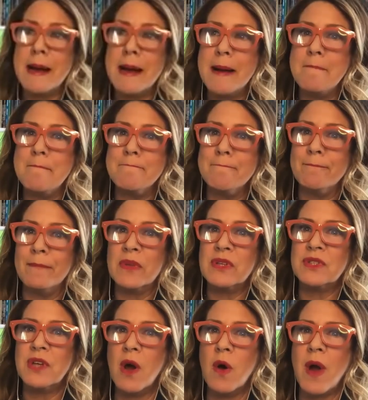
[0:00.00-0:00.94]
Yeah.
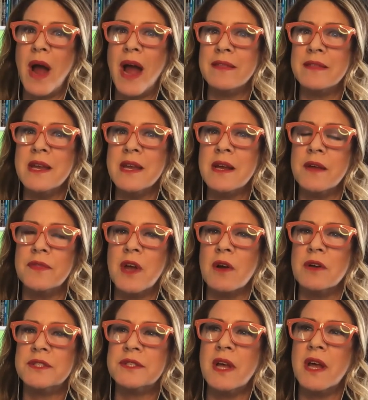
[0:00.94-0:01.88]
So I think kids
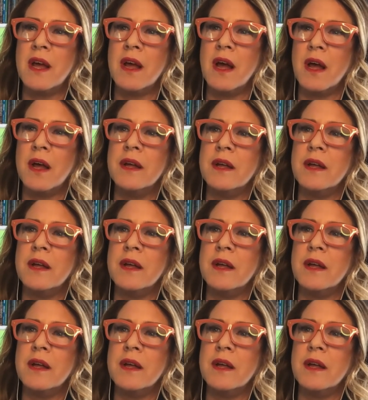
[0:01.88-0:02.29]
can still get